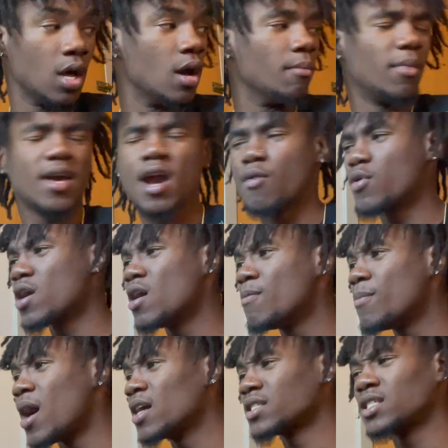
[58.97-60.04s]
But yeah, we're
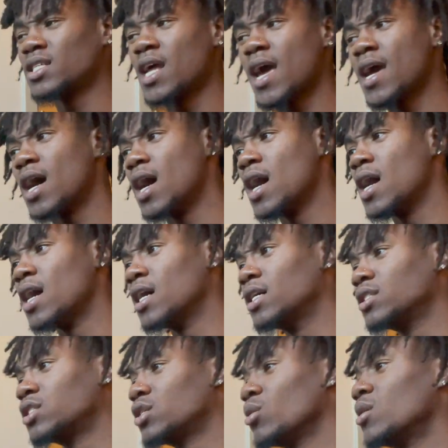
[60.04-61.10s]
unboxing
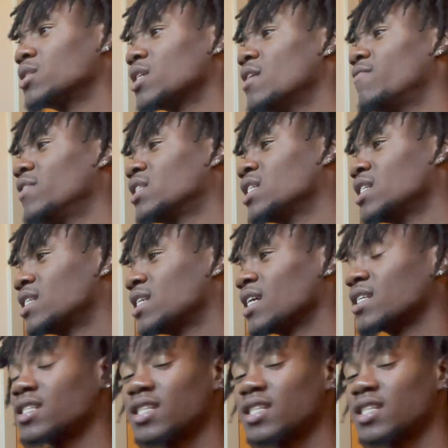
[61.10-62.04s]
a 256